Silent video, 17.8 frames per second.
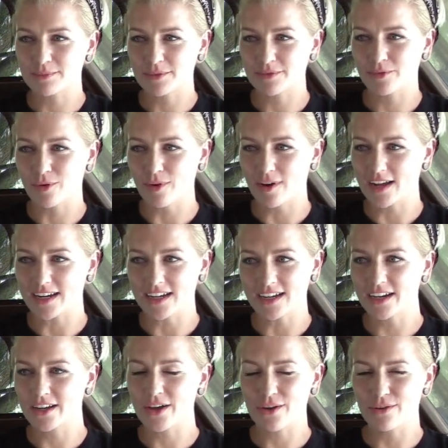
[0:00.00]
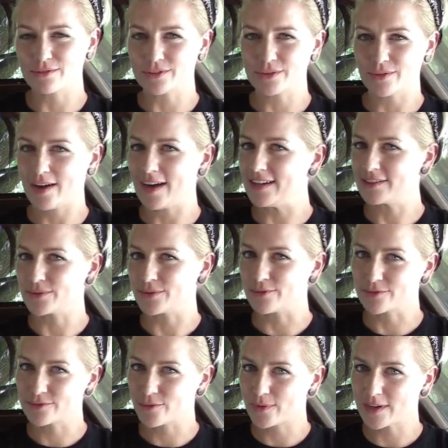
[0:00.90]
before I didn't go to high
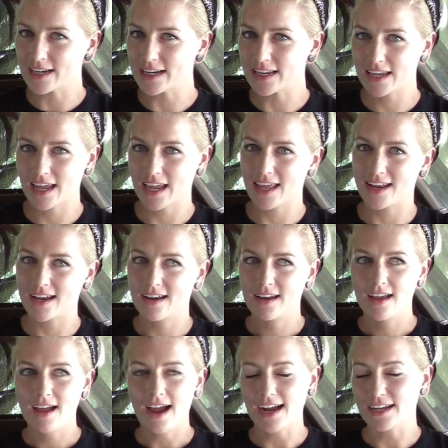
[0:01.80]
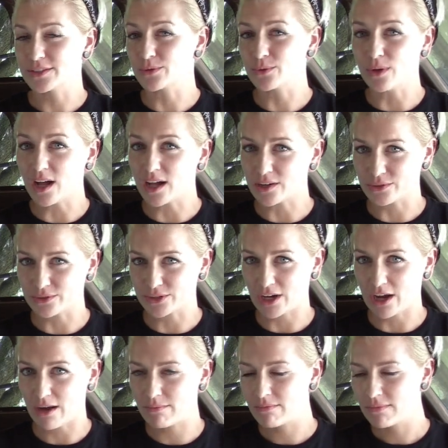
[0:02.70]
school, so I didn't get high school
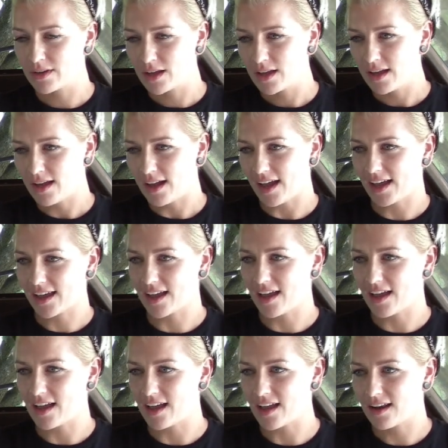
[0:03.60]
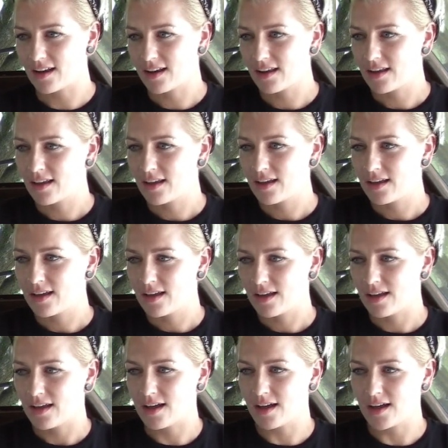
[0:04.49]
Autoshop. I got,
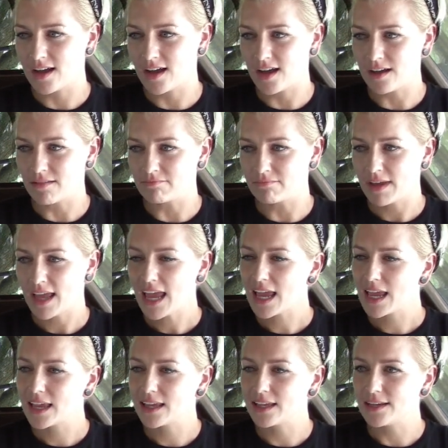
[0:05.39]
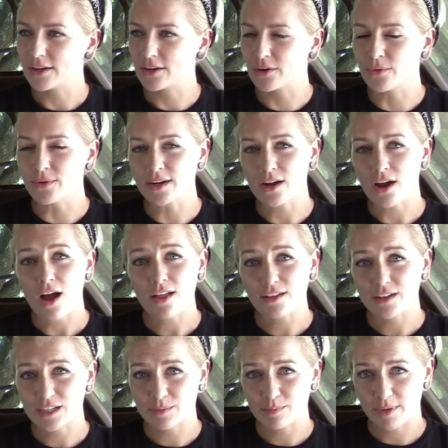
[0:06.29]
hey, you're going to
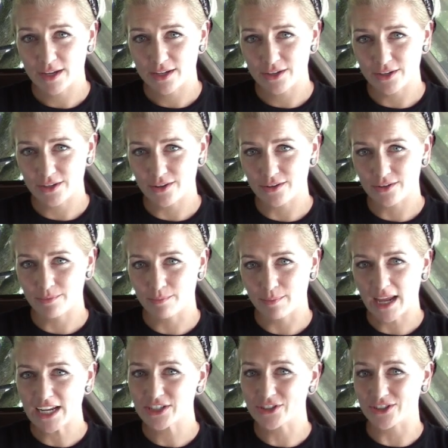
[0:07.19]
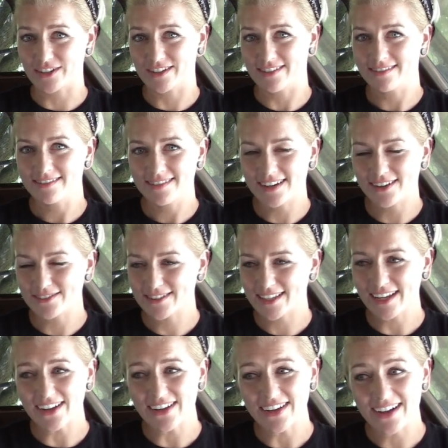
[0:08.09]
college, pick your major. And I was
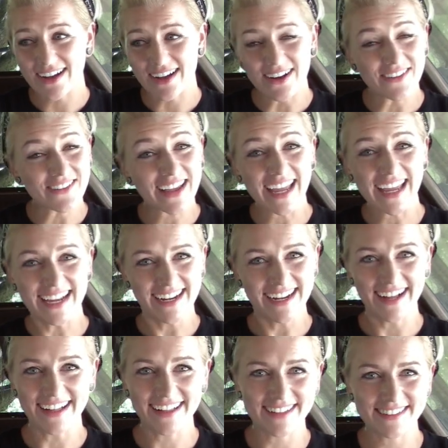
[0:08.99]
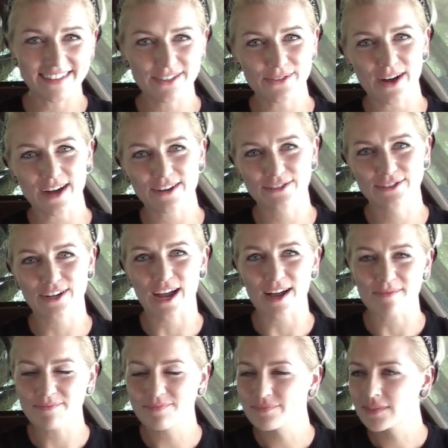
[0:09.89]
like, okay, I'll do Autoshop.